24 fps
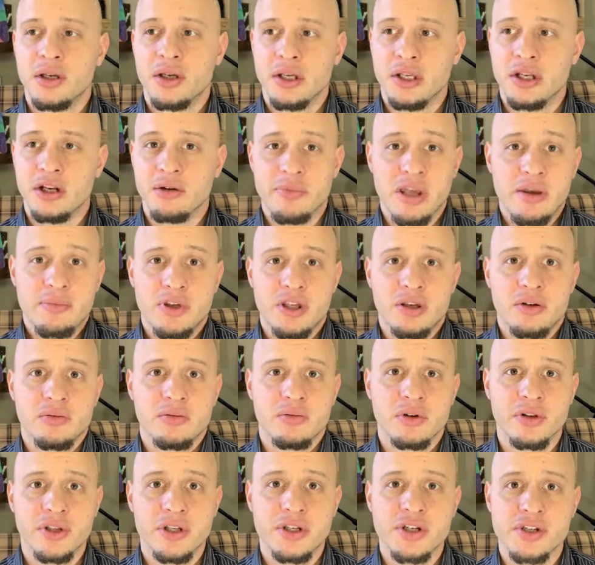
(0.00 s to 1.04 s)
you know, maybe you
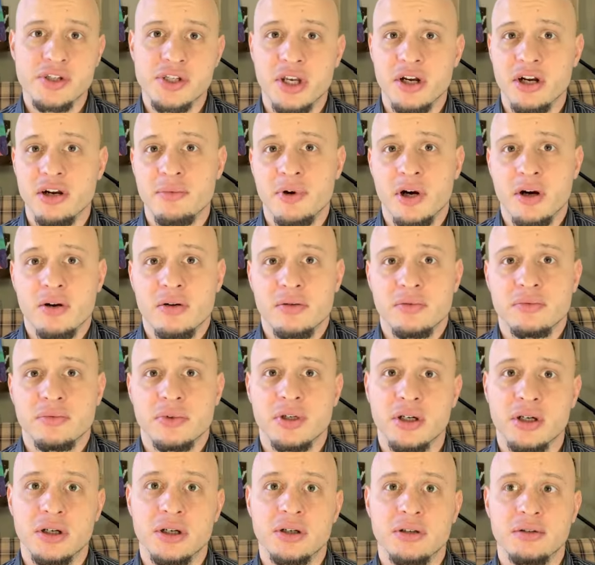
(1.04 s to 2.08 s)
really just care about,
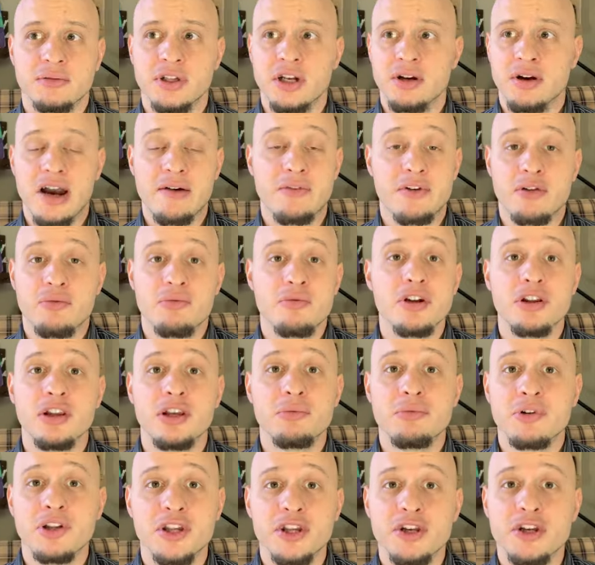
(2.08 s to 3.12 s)
you know, having a really,
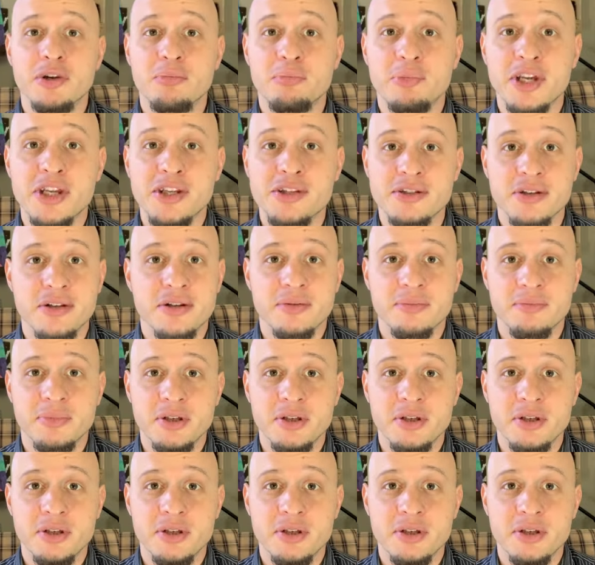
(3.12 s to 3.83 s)
really good pizza.